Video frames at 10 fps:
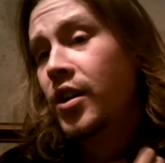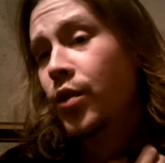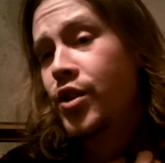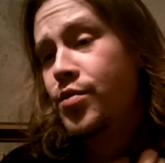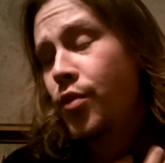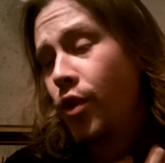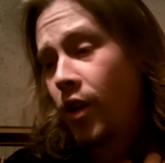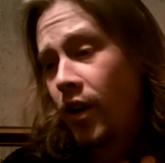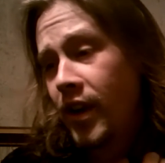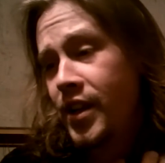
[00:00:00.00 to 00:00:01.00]
was
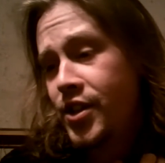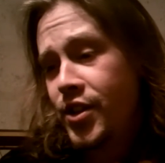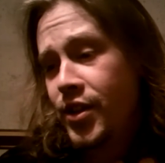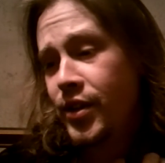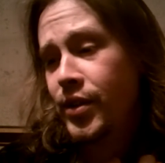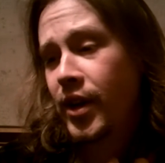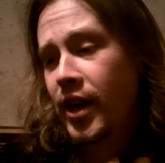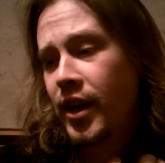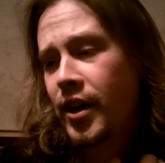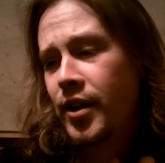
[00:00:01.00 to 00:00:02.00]
more into
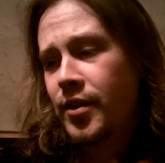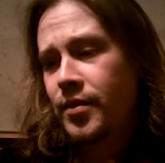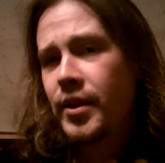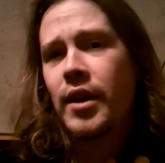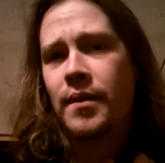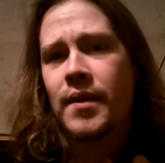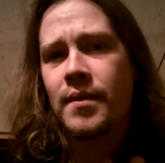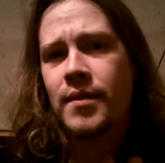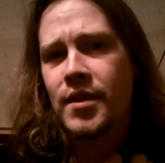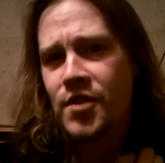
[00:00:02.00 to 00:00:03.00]

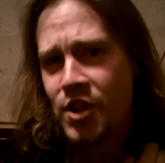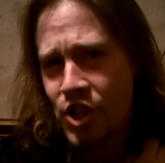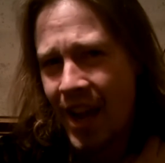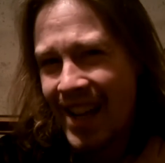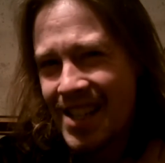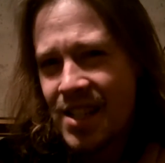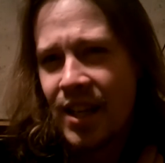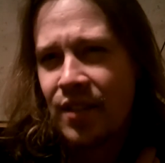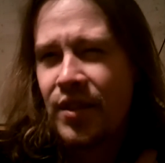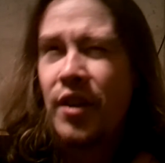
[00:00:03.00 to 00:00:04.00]
the jazz stuff.